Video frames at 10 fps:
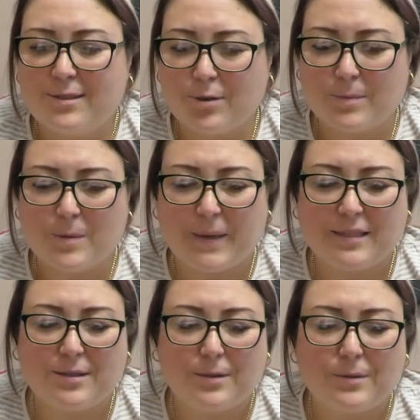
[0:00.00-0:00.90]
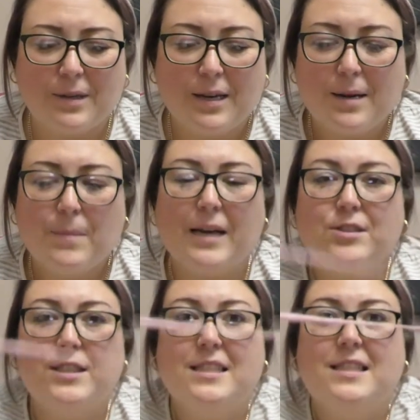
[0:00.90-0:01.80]
the drop spindle but
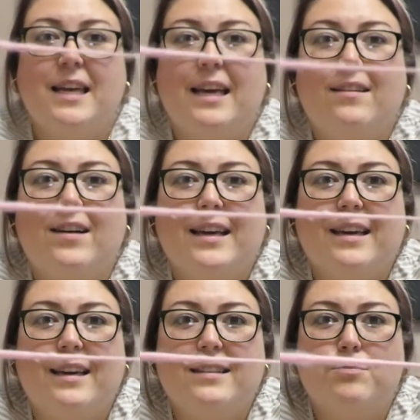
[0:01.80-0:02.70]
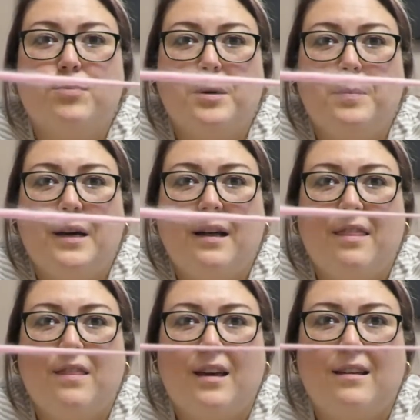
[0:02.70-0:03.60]
as you can see like it's proper
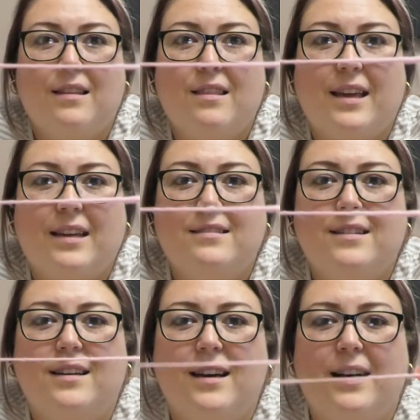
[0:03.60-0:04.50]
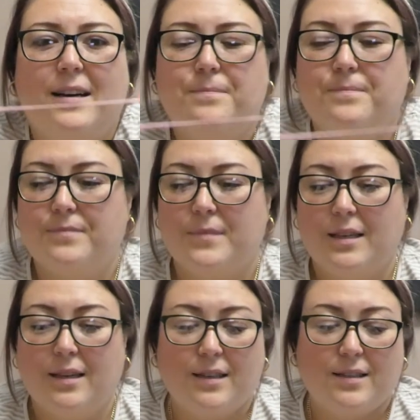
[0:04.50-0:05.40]
thick and thin um,
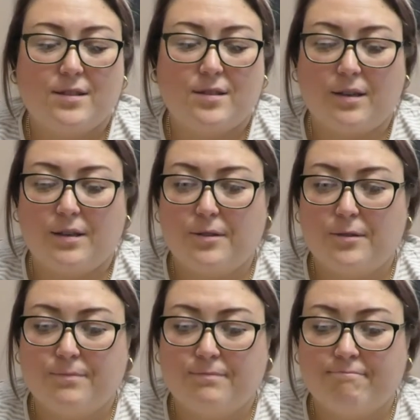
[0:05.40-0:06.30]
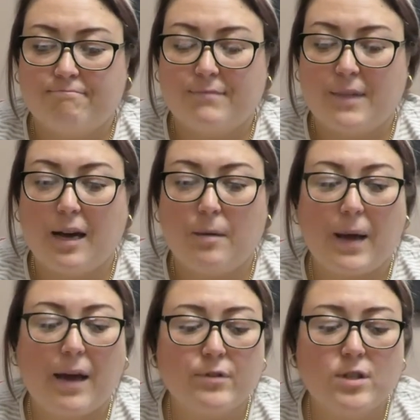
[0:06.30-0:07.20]
so yeah
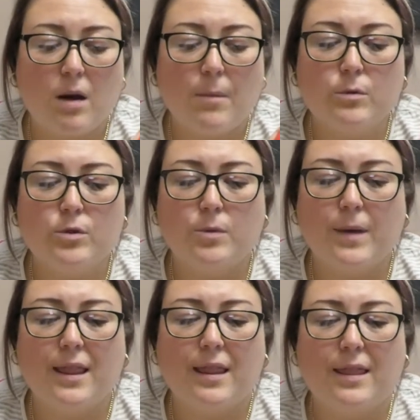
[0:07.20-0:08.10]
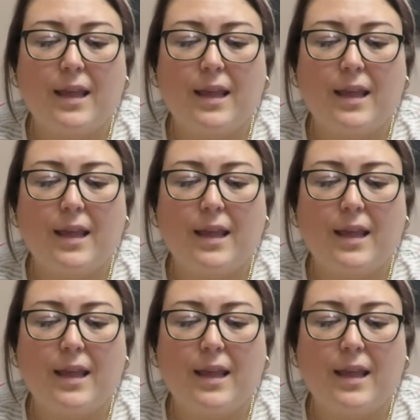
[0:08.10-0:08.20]
but every time I was doing